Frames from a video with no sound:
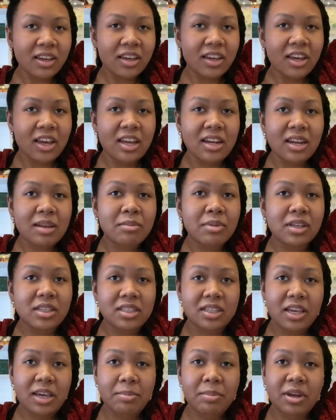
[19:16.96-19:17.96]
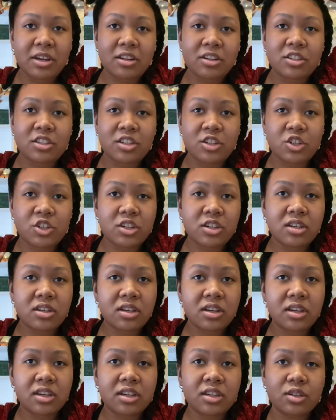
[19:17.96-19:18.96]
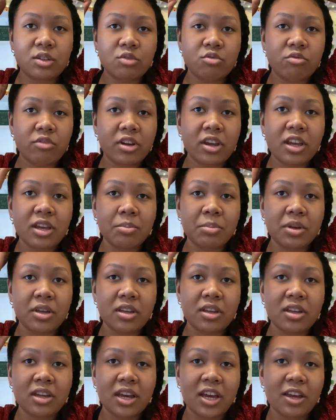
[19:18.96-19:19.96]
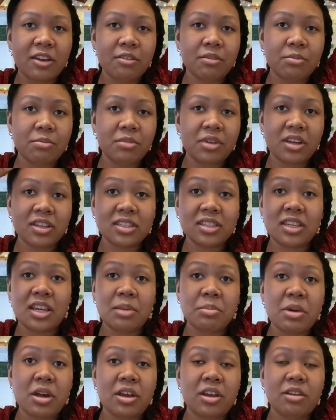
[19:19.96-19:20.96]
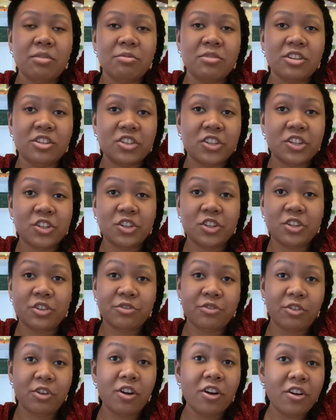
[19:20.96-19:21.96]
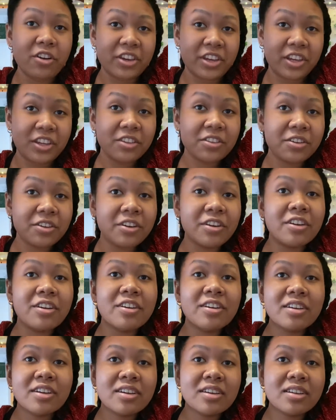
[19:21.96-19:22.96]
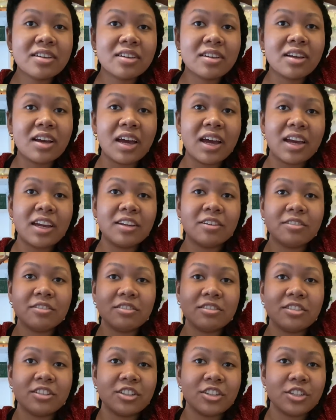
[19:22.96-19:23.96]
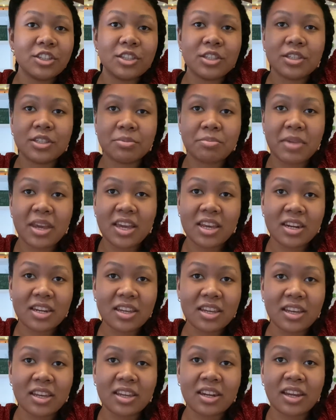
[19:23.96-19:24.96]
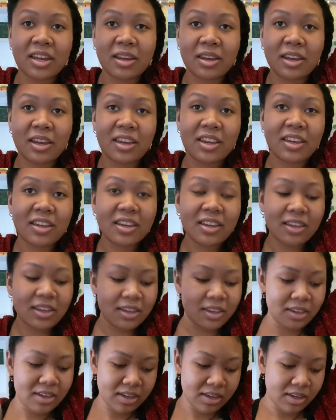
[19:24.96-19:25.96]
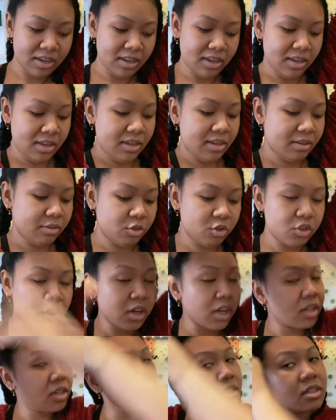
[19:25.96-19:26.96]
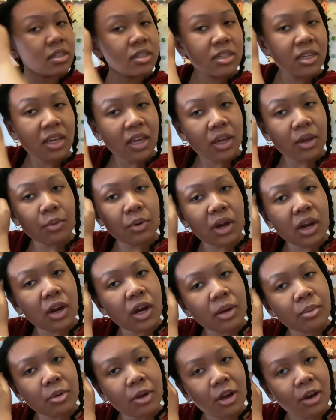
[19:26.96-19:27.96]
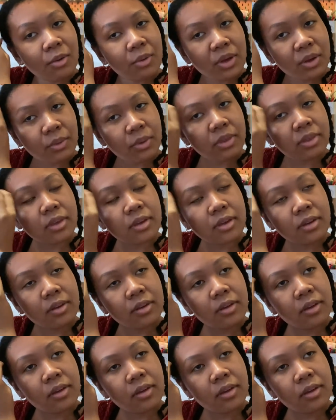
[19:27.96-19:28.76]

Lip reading: And I'm not saying my decision is right, but I'm not saying my decision is wrong either. I just made it, and I'm trying to see where I'm going with it.